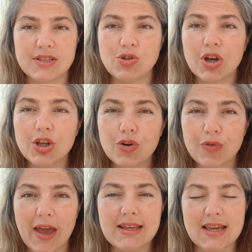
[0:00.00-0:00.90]
and you're going to
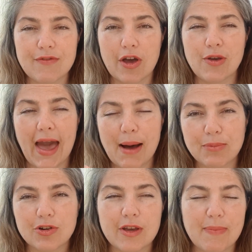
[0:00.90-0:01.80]
create a
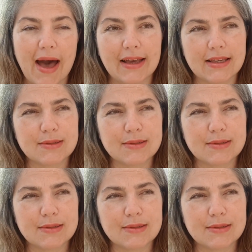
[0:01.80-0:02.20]
vocabulary bank,